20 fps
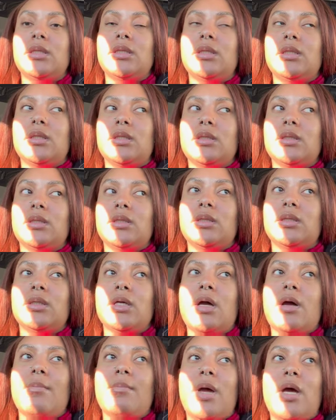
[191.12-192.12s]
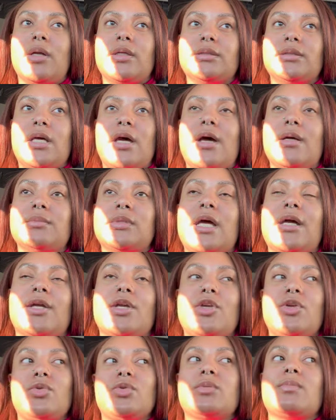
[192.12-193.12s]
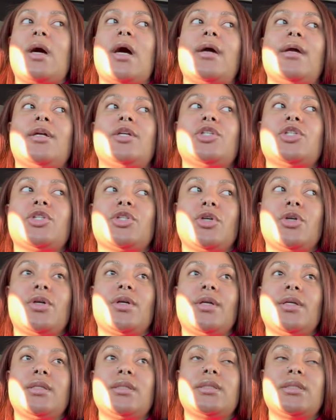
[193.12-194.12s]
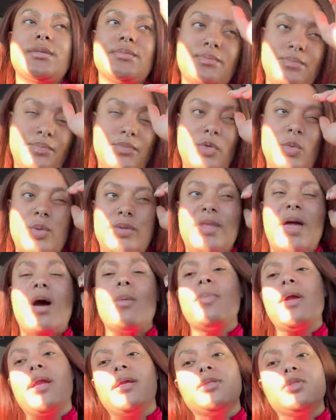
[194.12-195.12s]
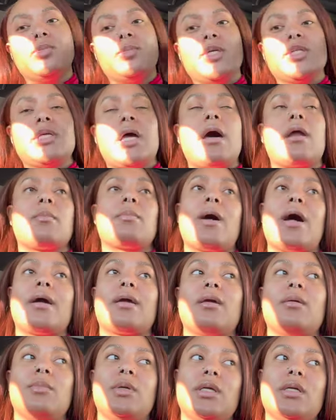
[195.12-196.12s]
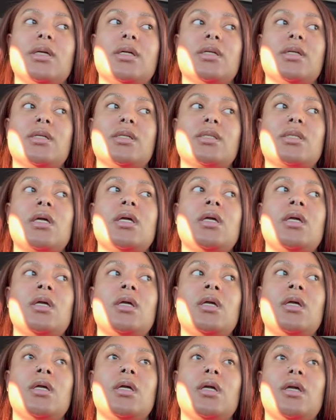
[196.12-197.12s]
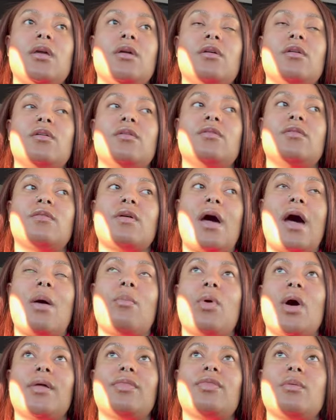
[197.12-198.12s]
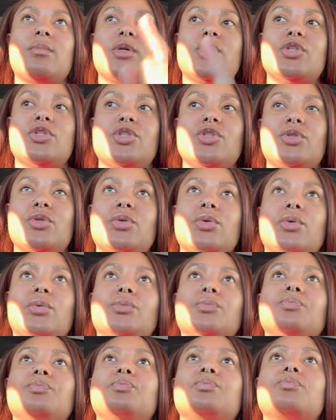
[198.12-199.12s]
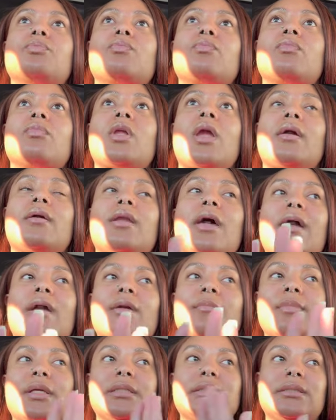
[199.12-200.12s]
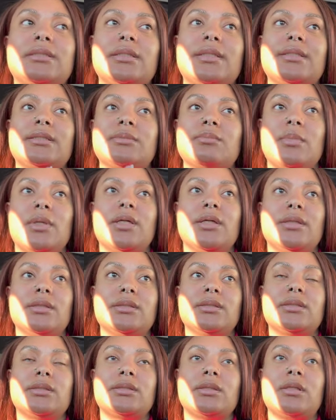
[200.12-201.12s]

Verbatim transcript: the amount of times I can use my insurance without paying too much out of pocket because if I bought them in June, that gave me six months